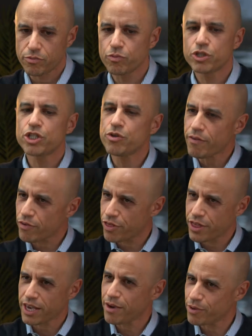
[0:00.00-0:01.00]
did you ever
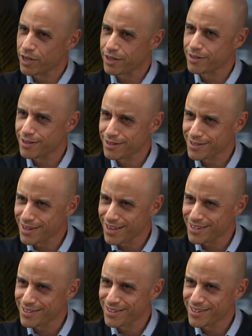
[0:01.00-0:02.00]
think it would get to this
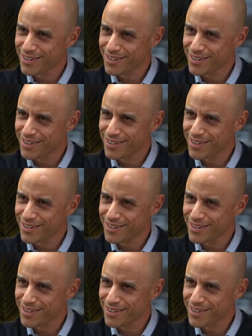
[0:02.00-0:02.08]
stage?